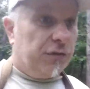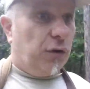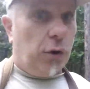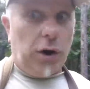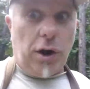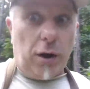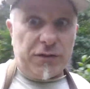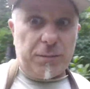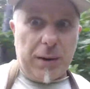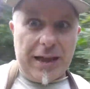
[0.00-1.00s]
the 4
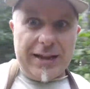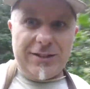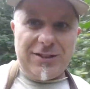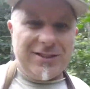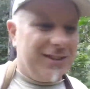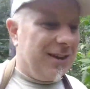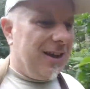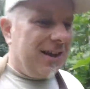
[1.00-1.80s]
loves plans,